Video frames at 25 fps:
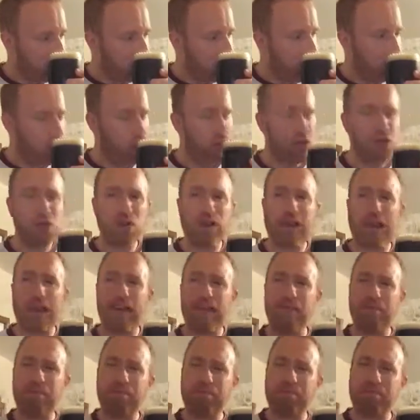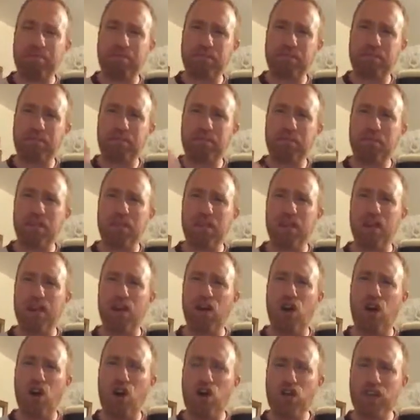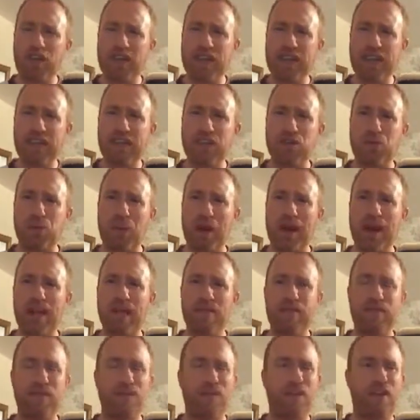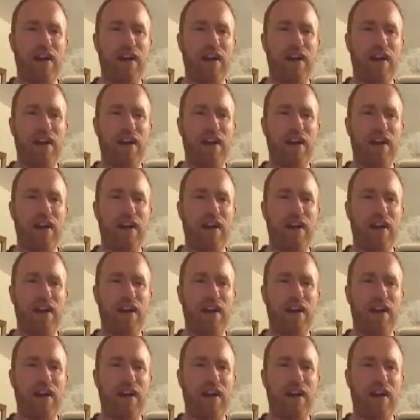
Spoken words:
You're also getting earthiness as well,